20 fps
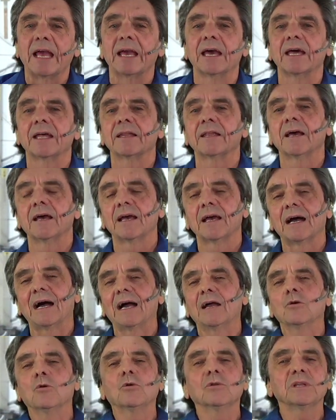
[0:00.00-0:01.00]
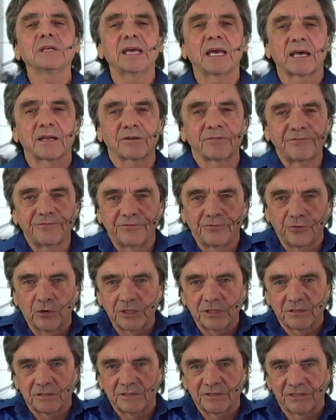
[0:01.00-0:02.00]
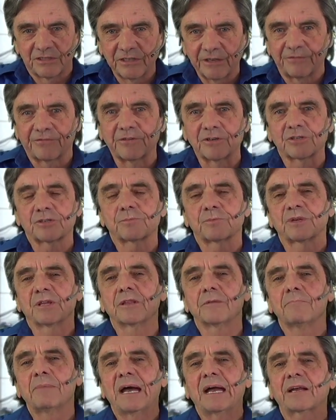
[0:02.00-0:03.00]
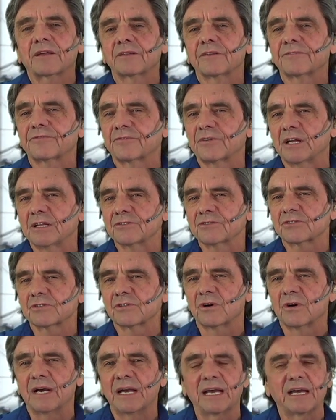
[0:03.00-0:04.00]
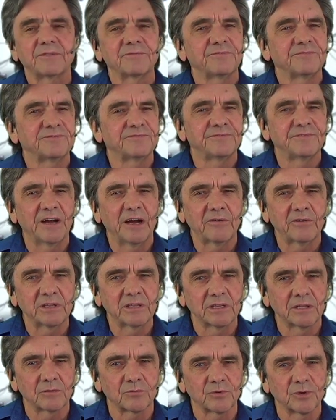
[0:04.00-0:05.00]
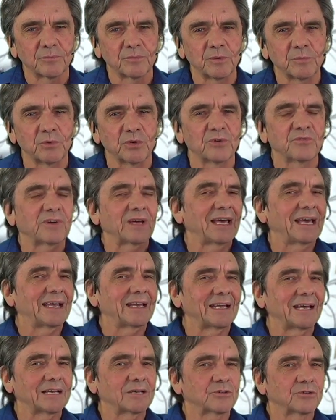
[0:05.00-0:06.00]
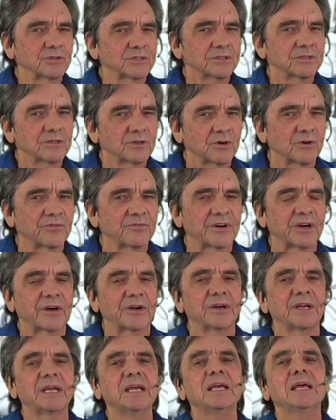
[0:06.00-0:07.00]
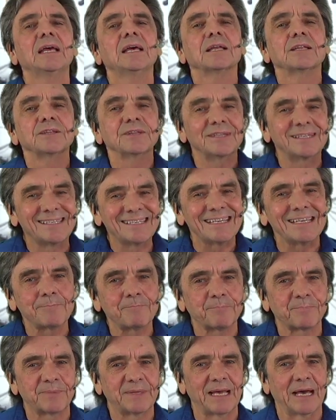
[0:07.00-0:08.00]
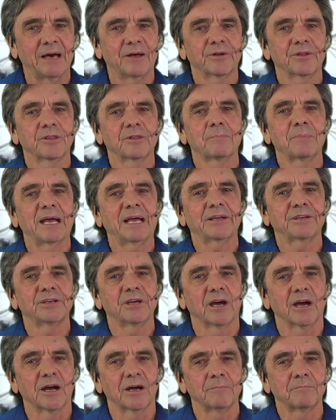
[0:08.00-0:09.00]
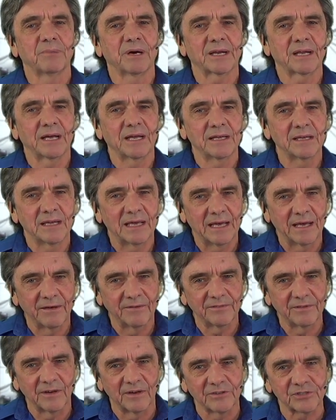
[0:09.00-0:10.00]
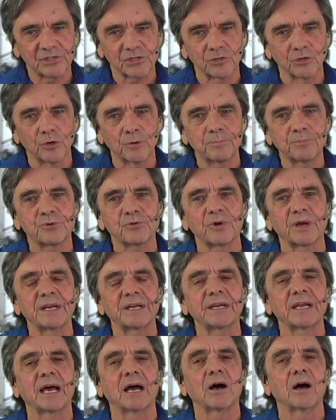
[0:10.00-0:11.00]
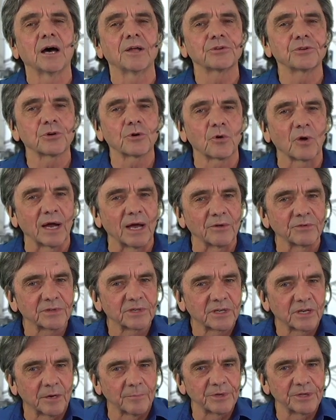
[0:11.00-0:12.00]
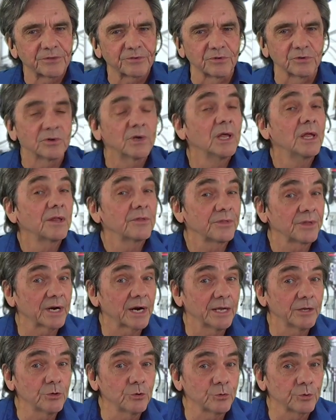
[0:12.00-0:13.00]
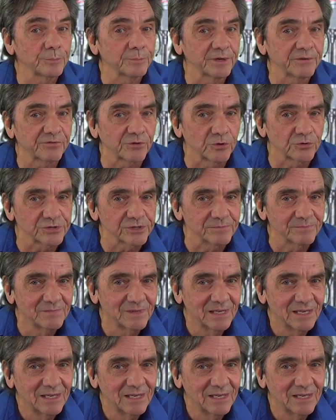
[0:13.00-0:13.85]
and I only had a foot difference between the back and the front, so I had very little room to move, and I couldn't go very deep down in the backyard. But I have a slope drain now underground coming through that I knew would be frozen.